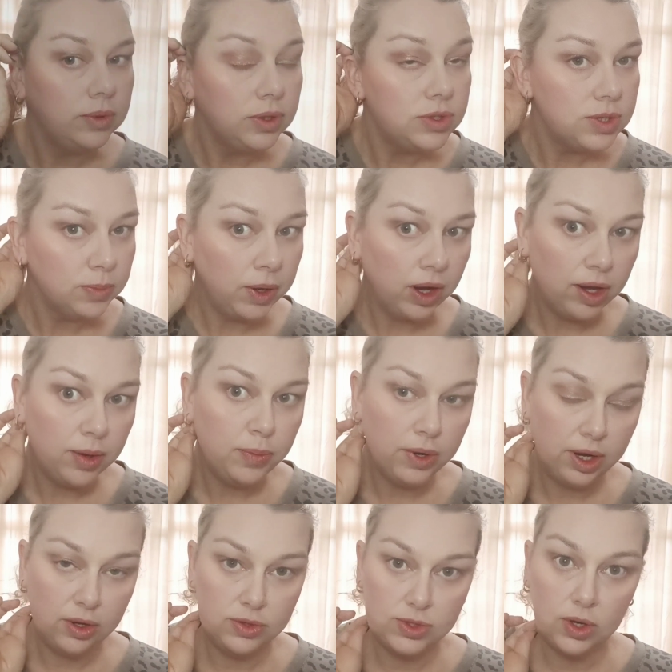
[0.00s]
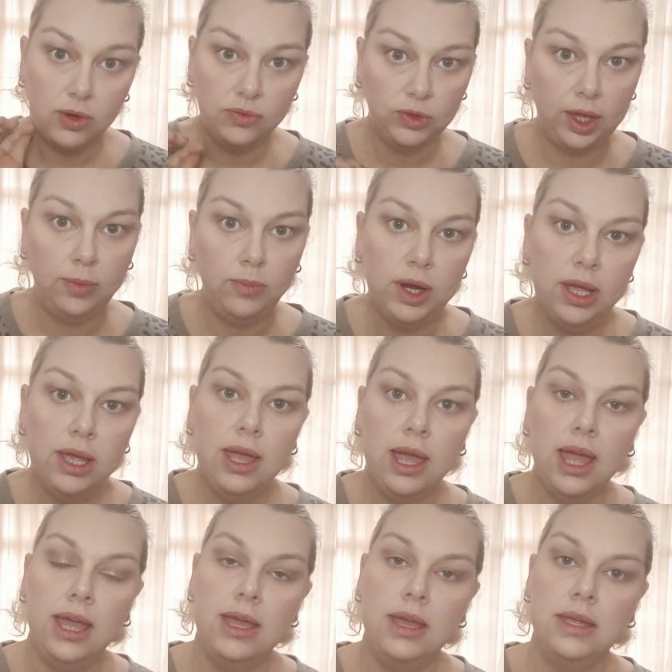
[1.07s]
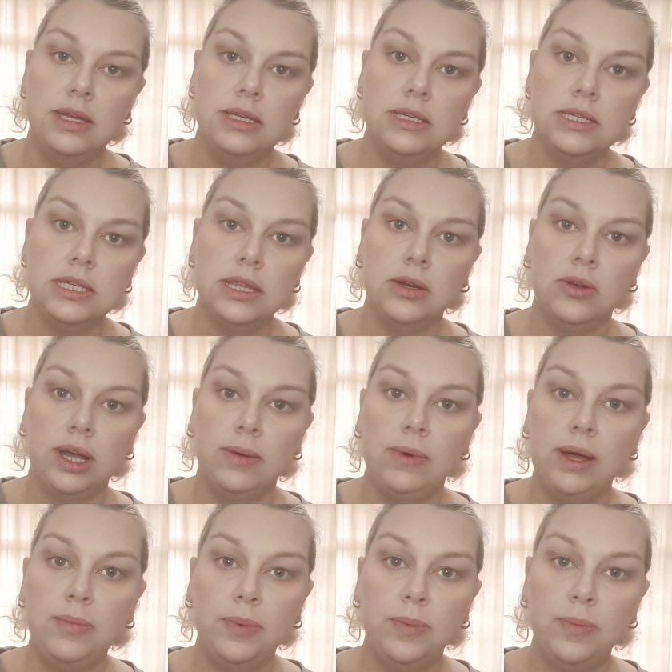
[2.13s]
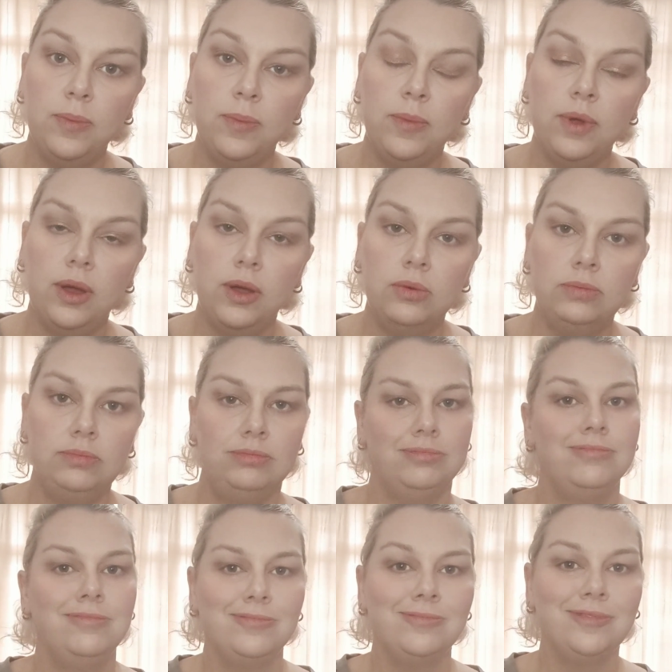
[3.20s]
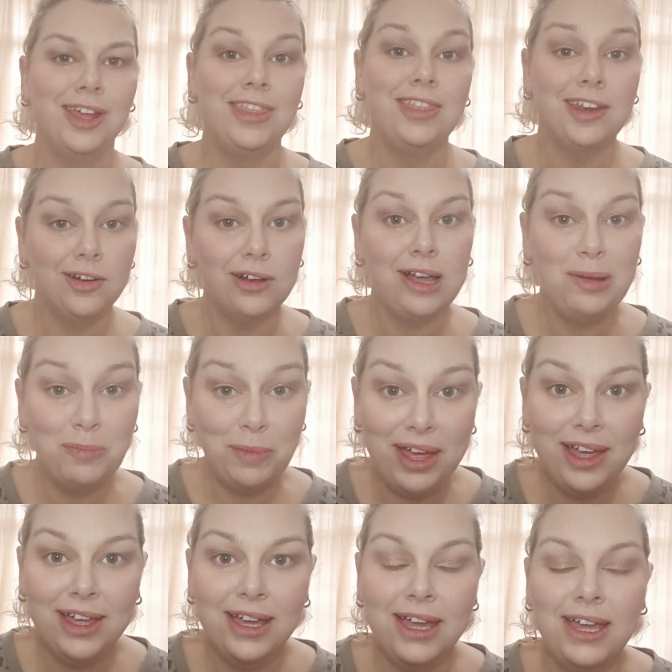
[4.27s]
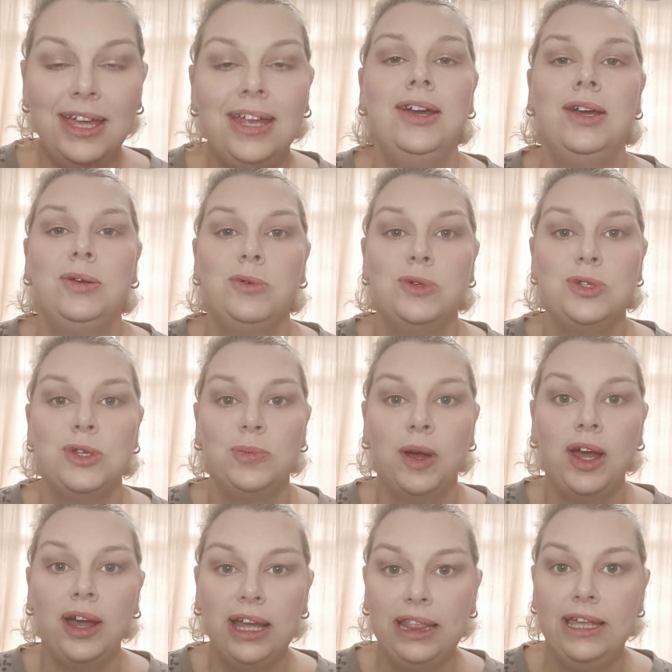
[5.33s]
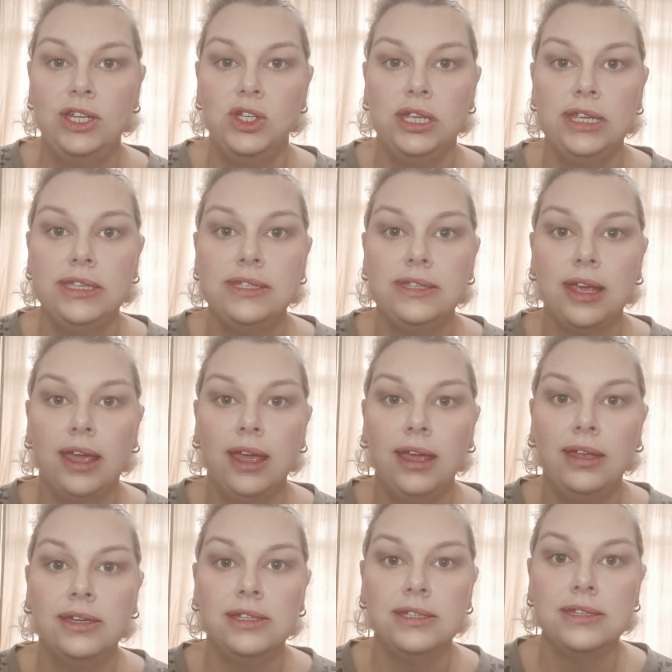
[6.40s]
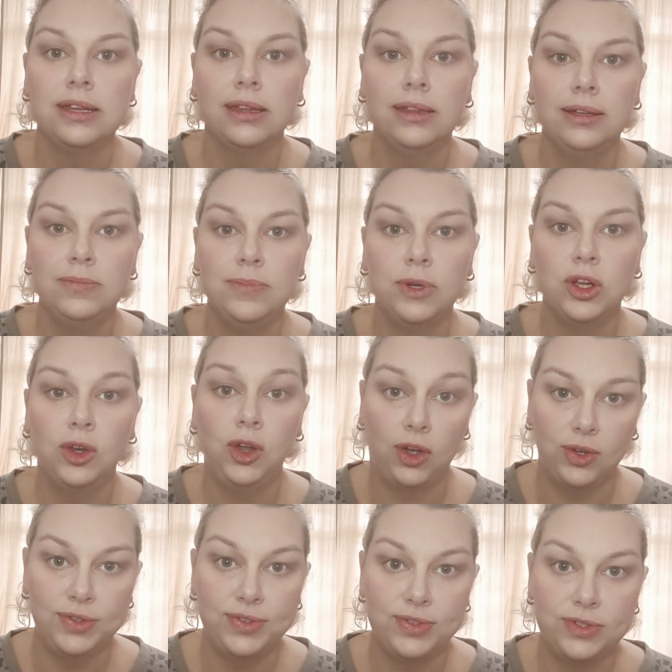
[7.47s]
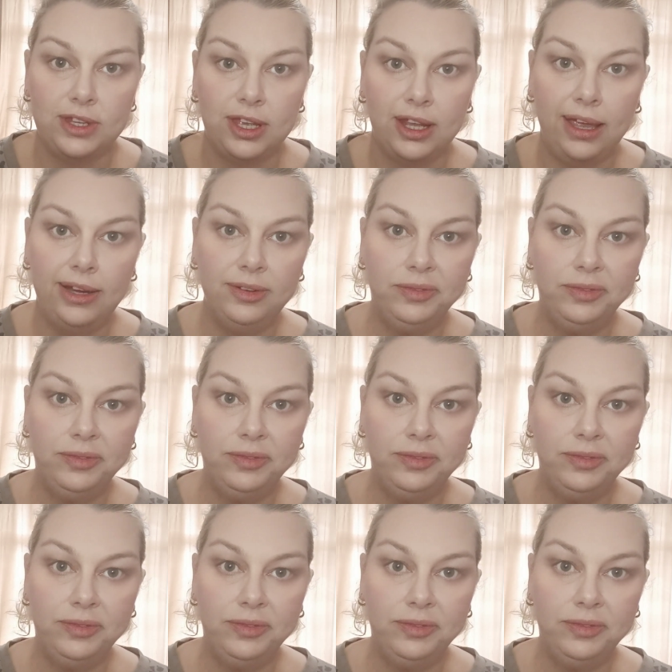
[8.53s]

to do my eyebrows off camera, and then I'll come up. And then I'll come back and I will do my eyelashes and lip gloss today.